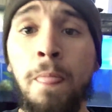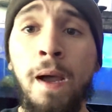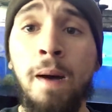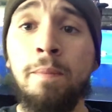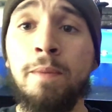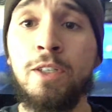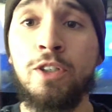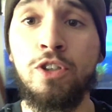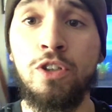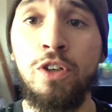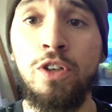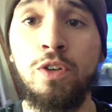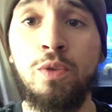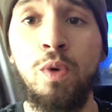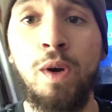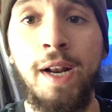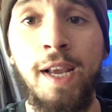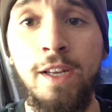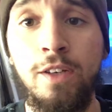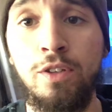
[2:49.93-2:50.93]
I'm going to show you
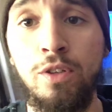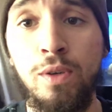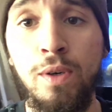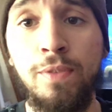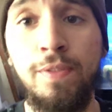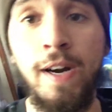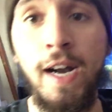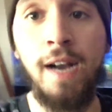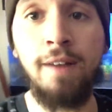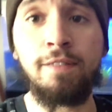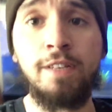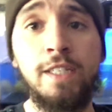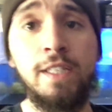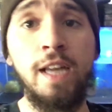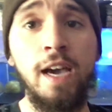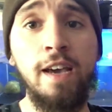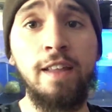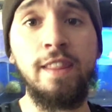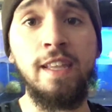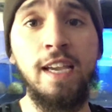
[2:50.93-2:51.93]
what I do if I have a
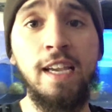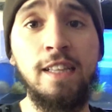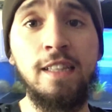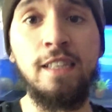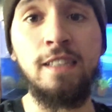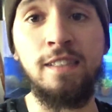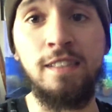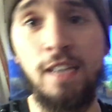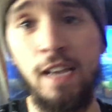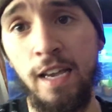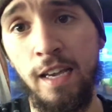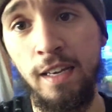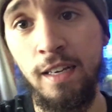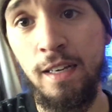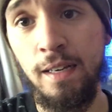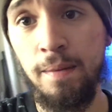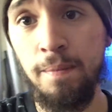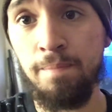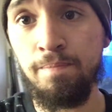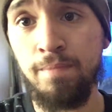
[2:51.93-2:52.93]
death in the tank.